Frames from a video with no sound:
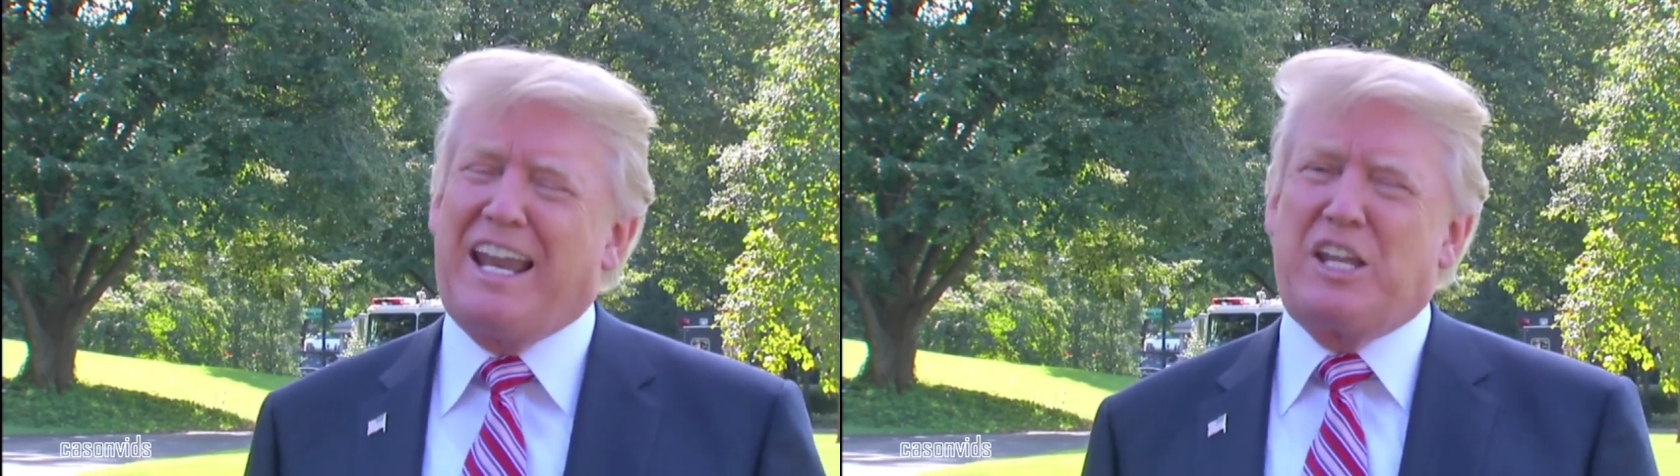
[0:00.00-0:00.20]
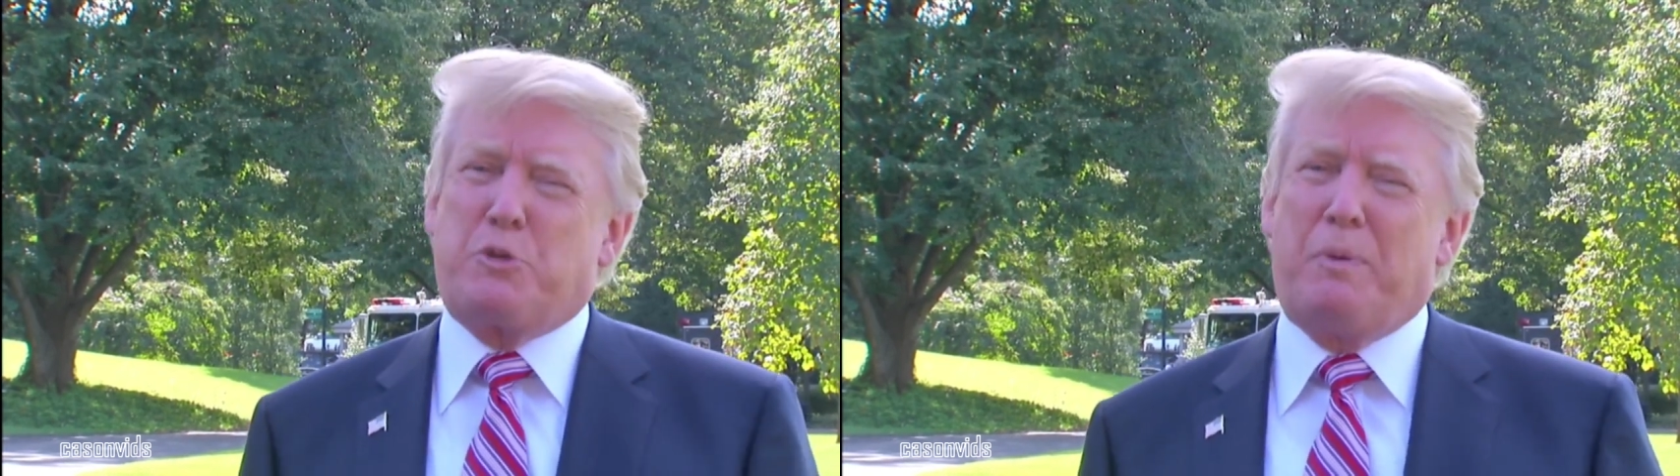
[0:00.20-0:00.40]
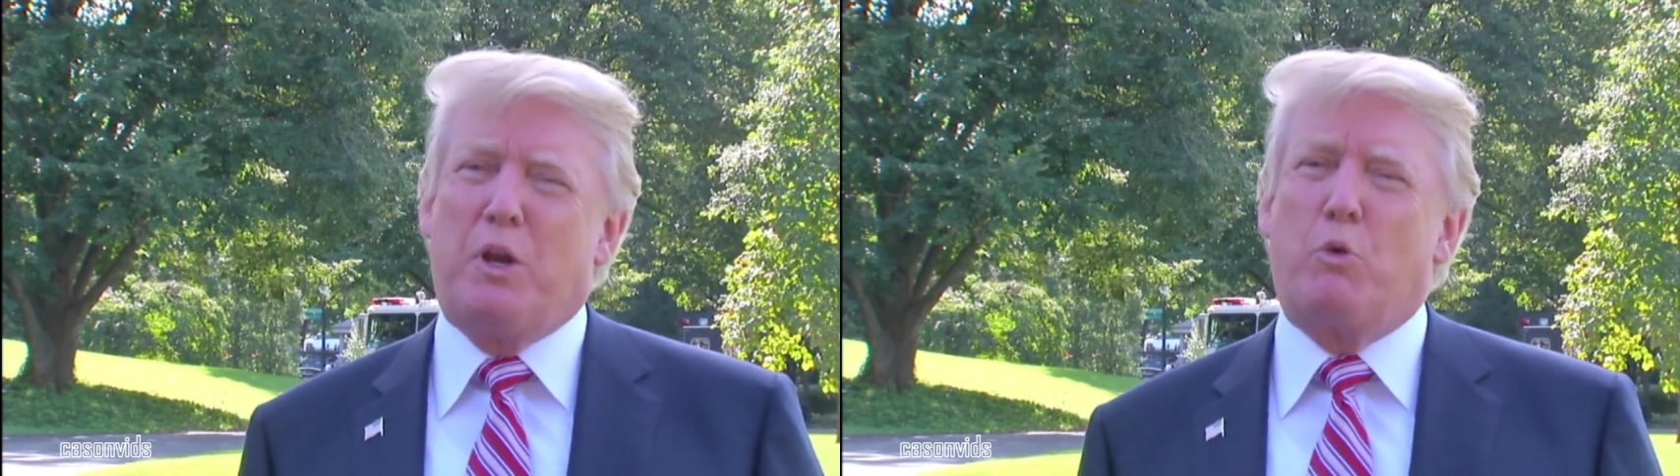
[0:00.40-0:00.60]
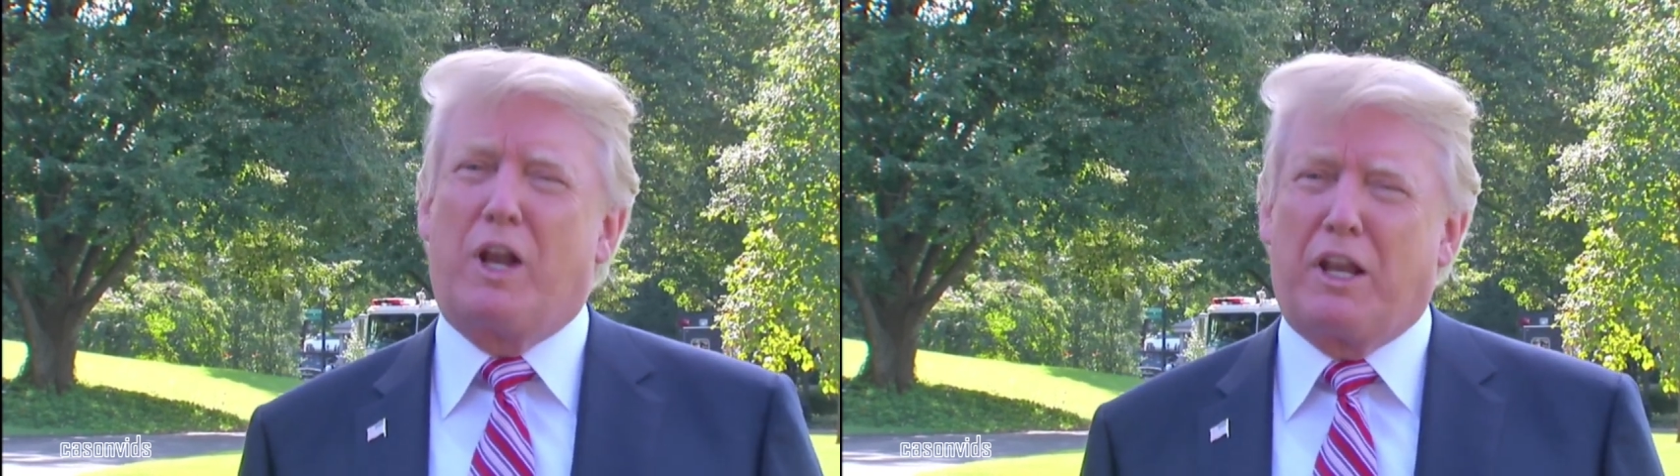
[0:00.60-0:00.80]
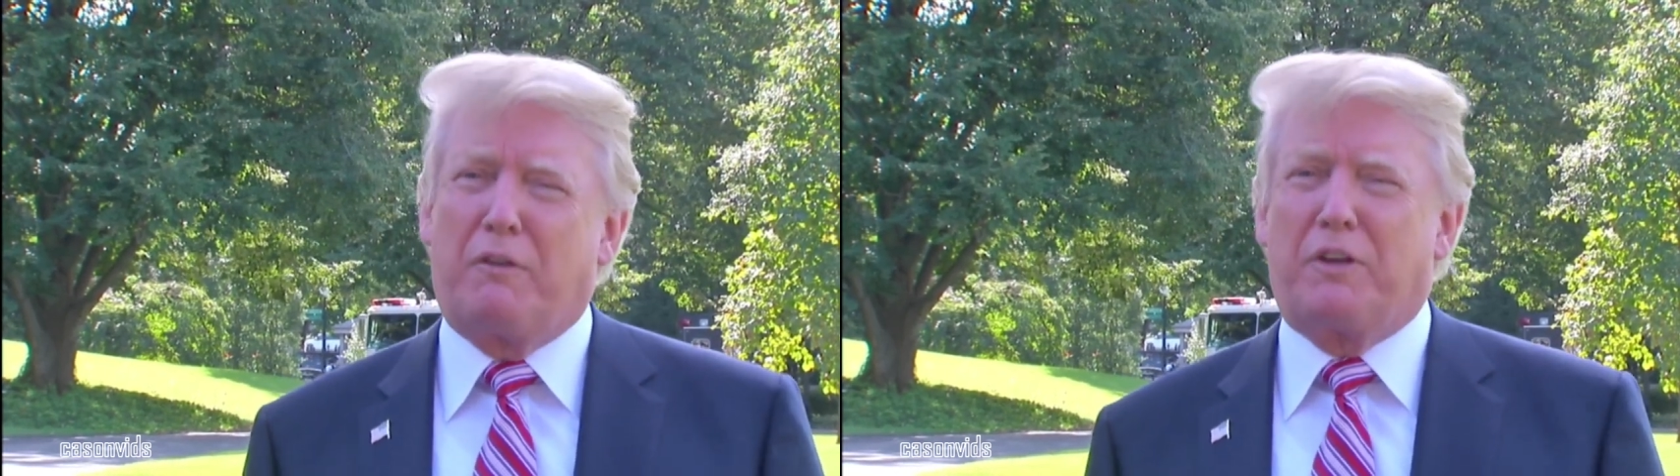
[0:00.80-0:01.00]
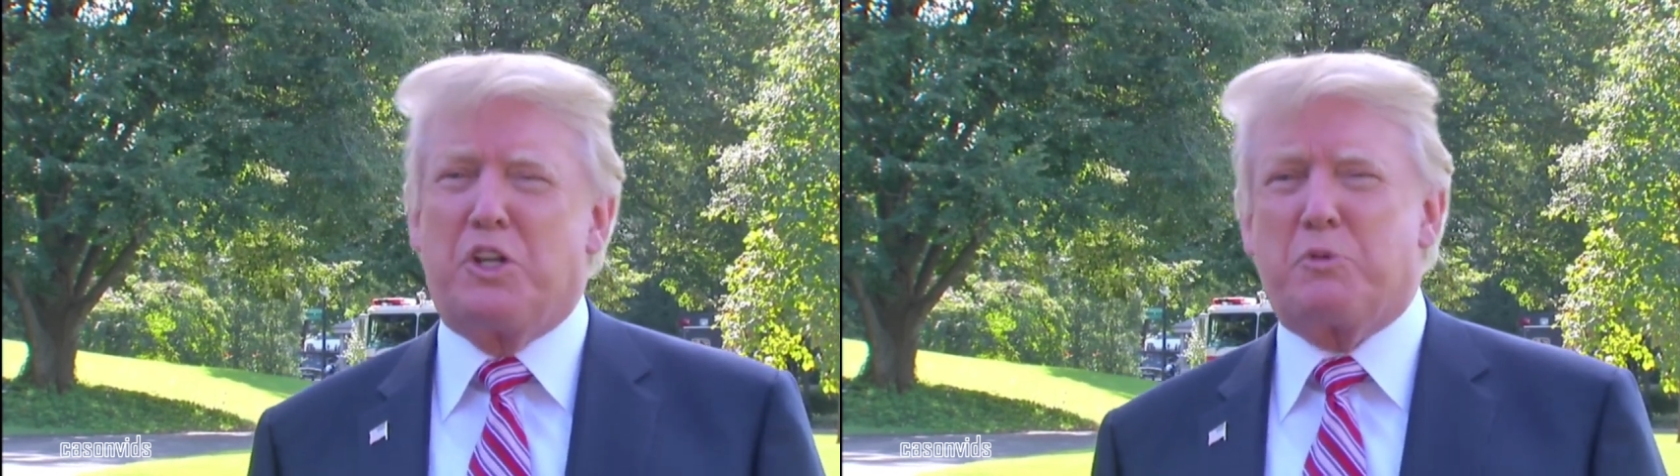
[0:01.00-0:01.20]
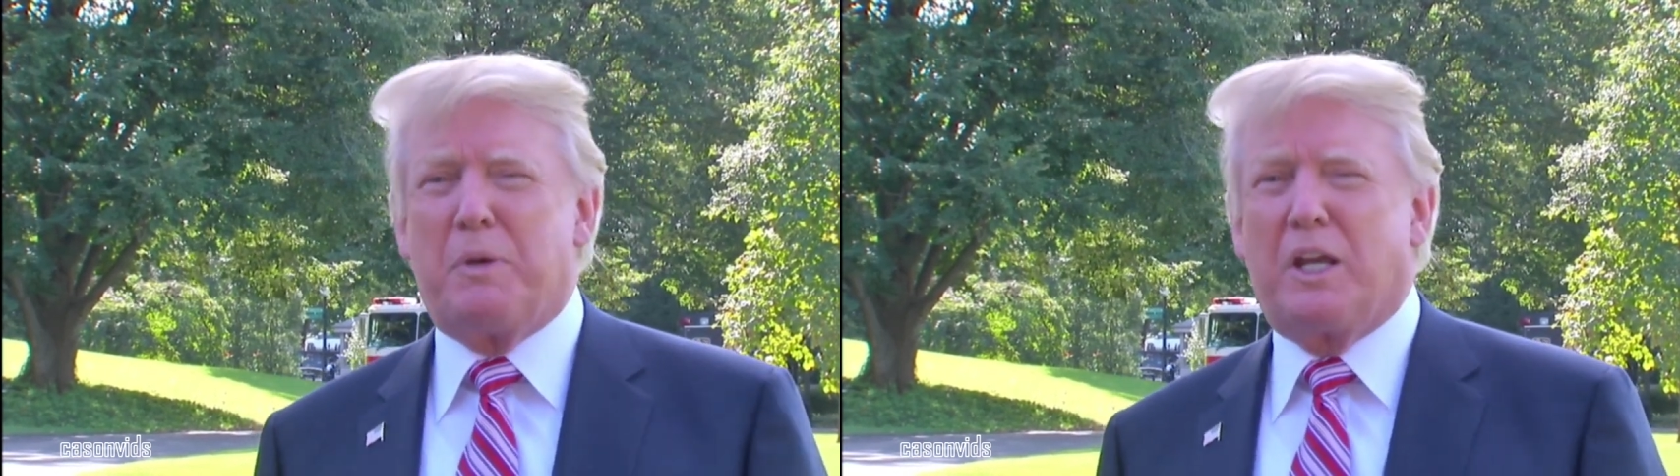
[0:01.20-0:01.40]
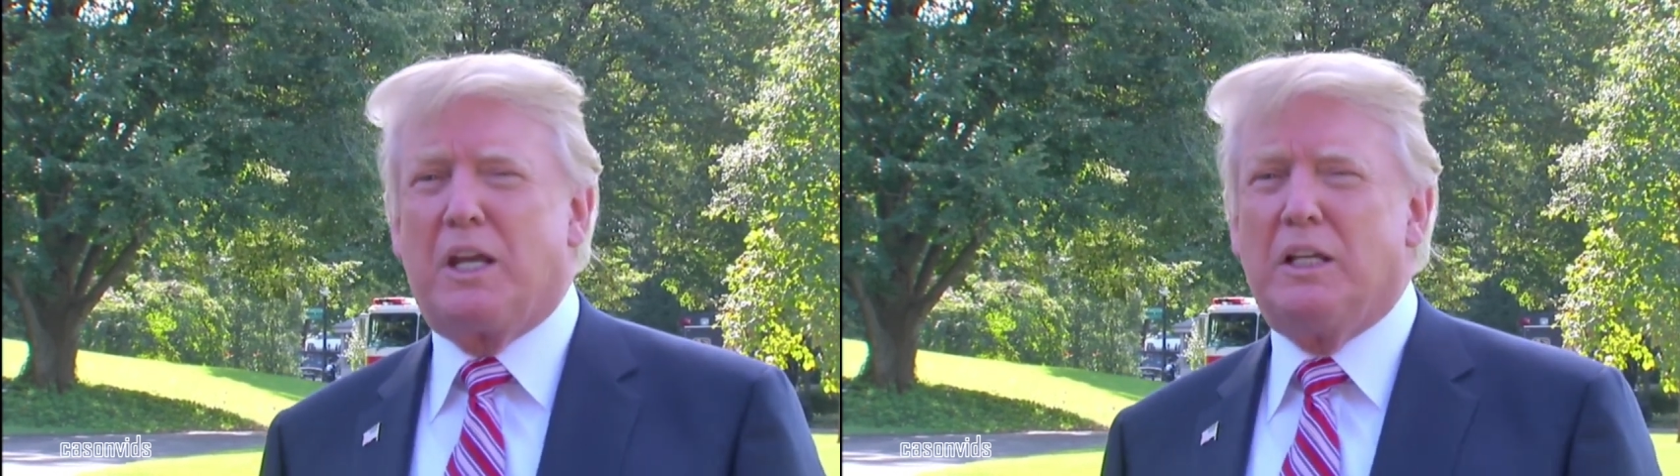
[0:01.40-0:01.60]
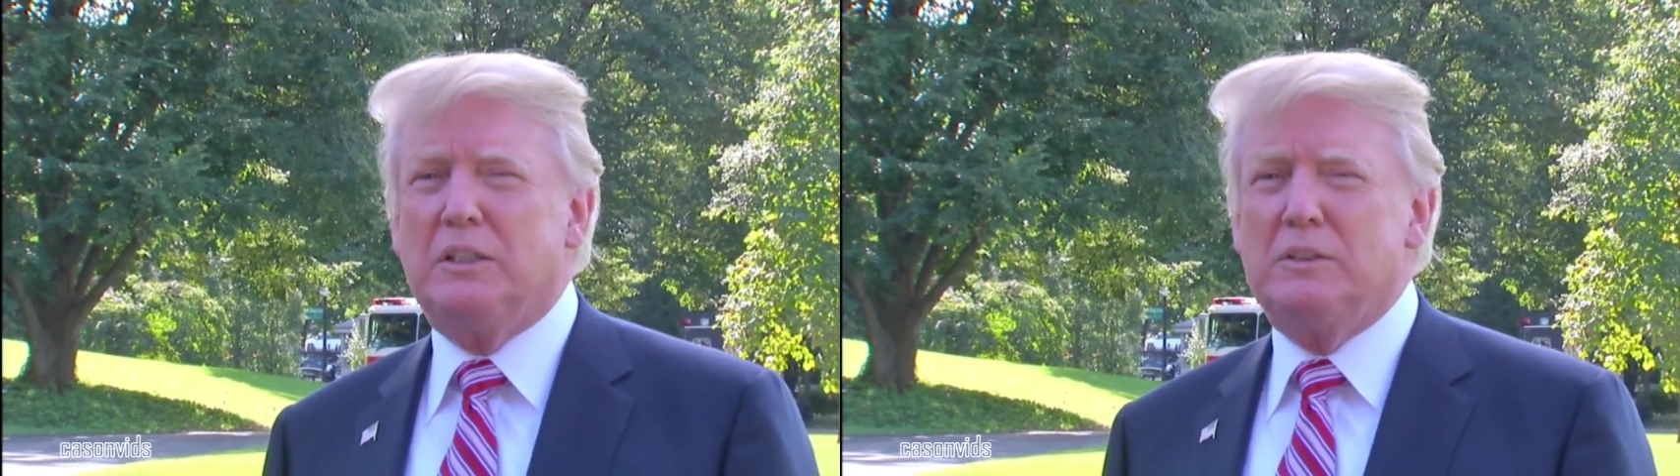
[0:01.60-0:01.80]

has been, relatively speaking.